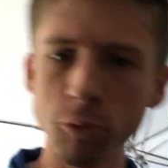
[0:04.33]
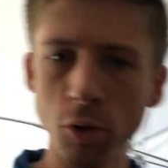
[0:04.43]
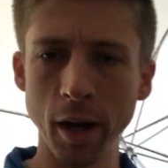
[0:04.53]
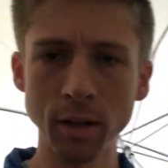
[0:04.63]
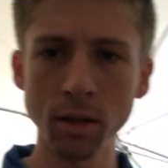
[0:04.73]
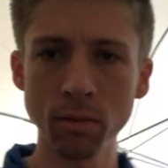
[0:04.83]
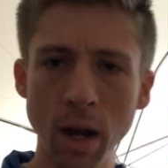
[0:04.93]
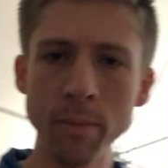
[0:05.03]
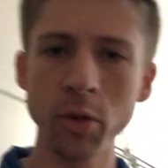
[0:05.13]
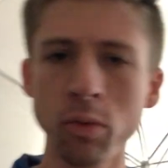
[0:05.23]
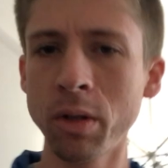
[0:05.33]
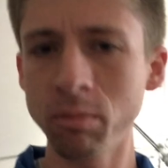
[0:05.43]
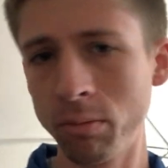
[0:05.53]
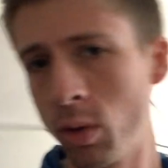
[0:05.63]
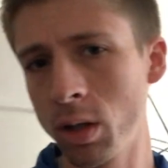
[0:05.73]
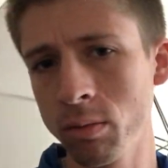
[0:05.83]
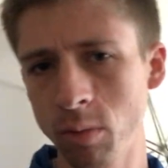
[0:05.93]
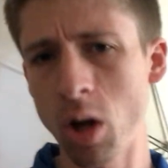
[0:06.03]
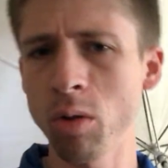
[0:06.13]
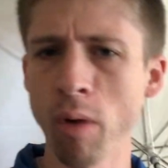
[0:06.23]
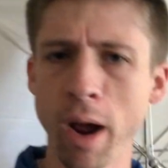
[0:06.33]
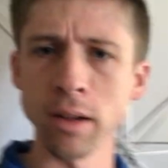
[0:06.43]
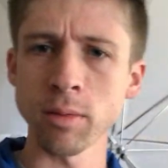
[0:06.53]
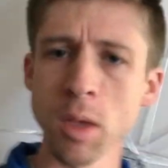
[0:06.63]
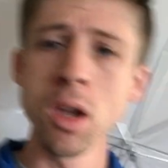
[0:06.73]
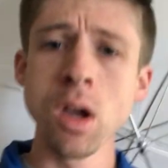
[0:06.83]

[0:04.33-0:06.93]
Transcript: Great. I'm doing, well, alright.